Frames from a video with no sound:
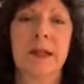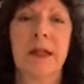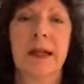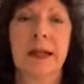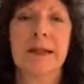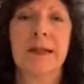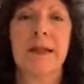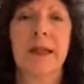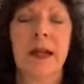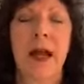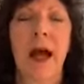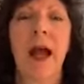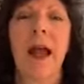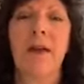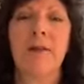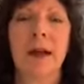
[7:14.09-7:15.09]
And I said,
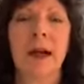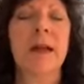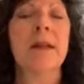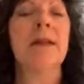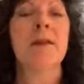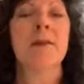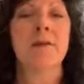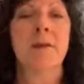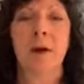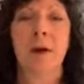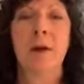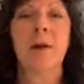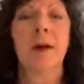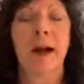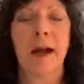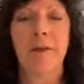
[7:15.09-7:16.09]
"I have gotten a
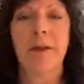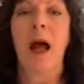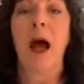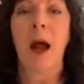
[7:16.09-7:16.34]
photograph that